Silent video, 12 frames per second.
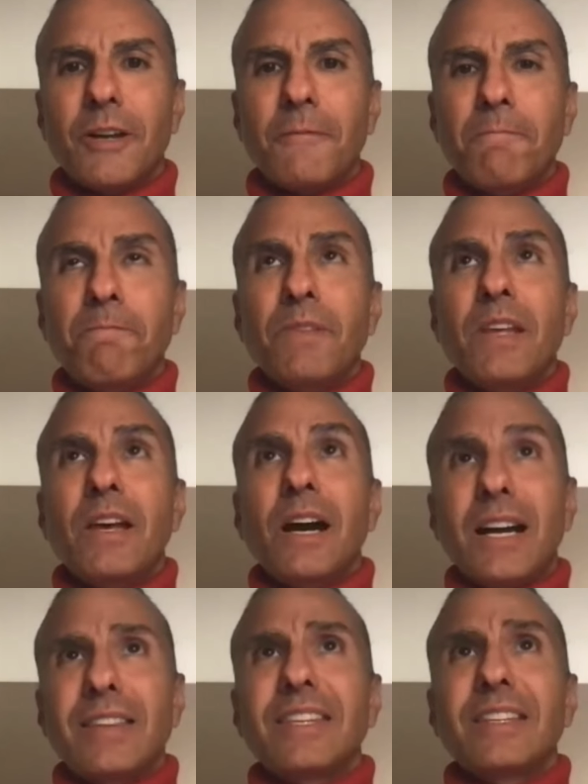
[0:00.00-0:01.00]
But
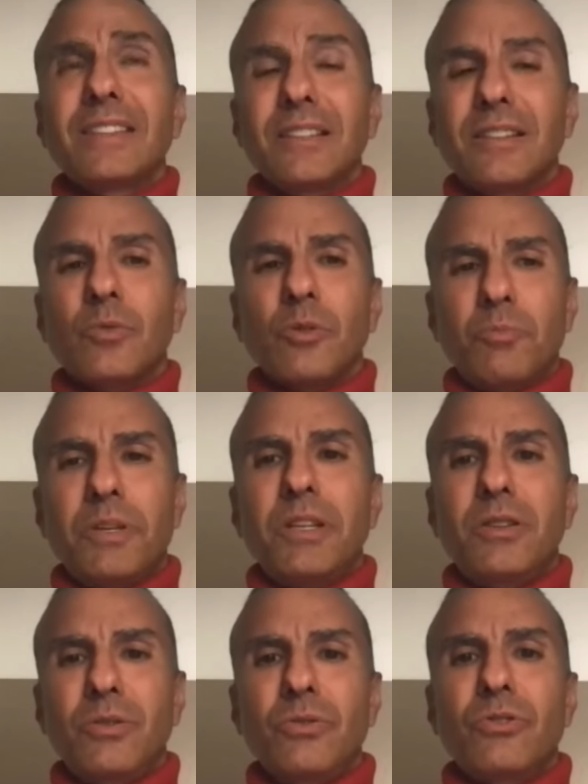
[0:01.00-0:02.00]
I think that there will
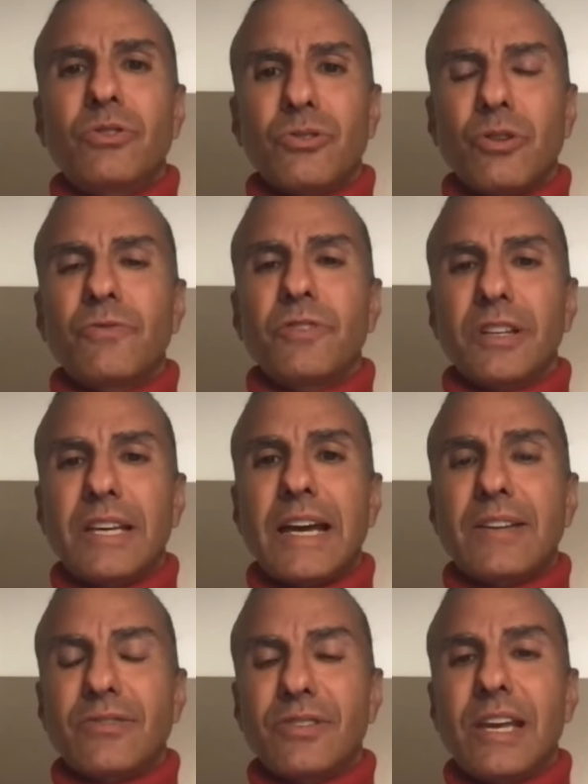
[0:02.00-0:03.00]
be huge trophic
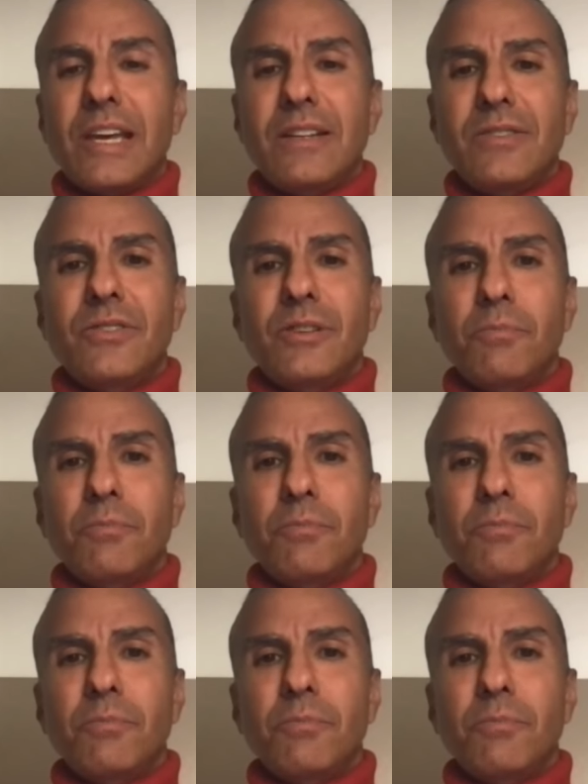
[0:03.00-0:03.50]
cascades